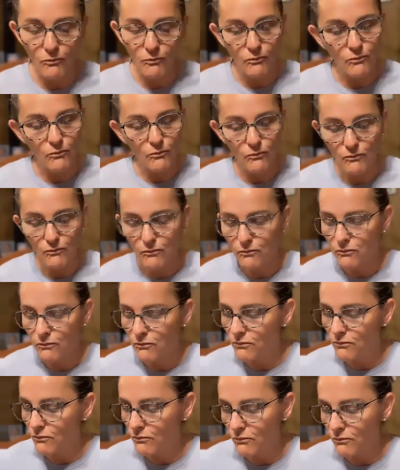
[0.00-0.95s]

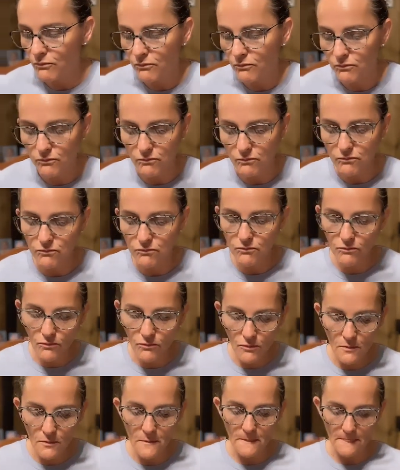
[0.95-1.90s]
Mm, mm,
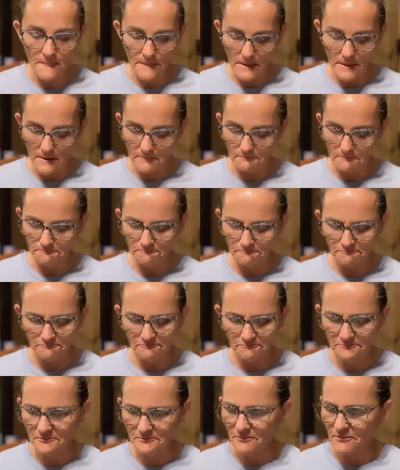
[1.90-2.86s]
mm,
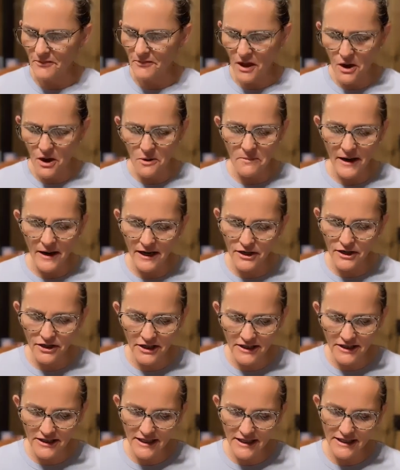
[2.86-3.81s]
oh
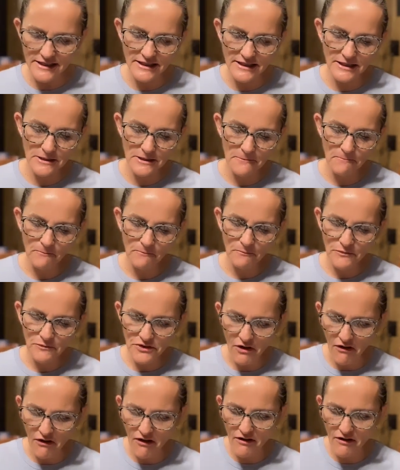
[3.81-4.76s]
my goodness,
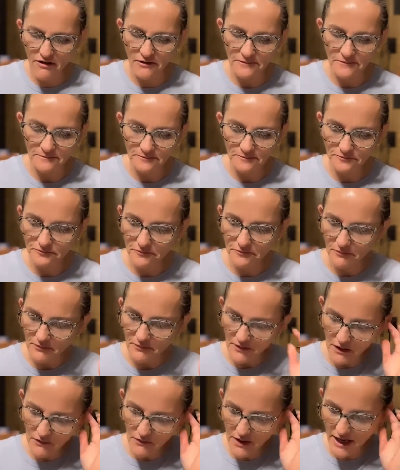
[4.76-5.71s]
y'all.
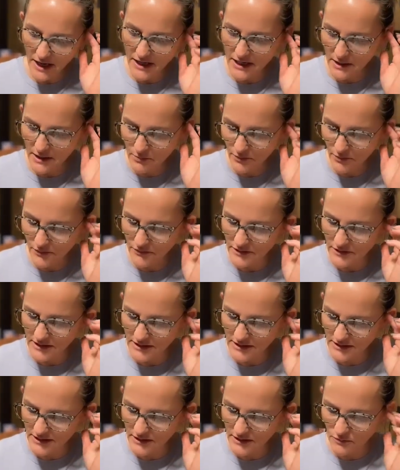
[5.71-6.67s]
Okay,
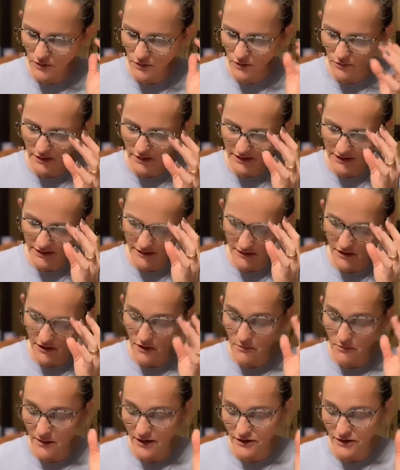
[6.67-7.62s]
Hebrews, is this where we need?
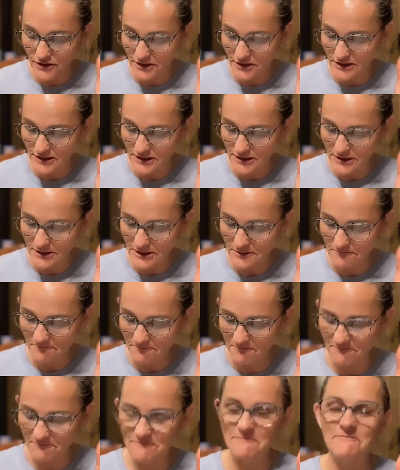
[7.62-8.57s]
Oh my
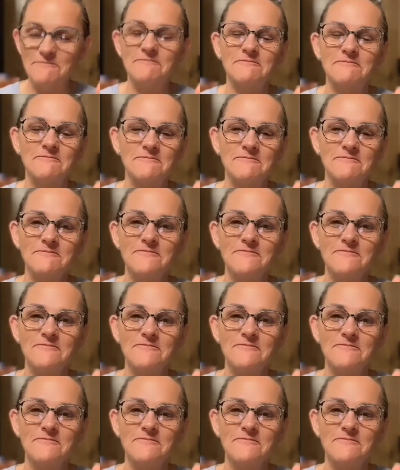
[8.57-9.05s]
goodness.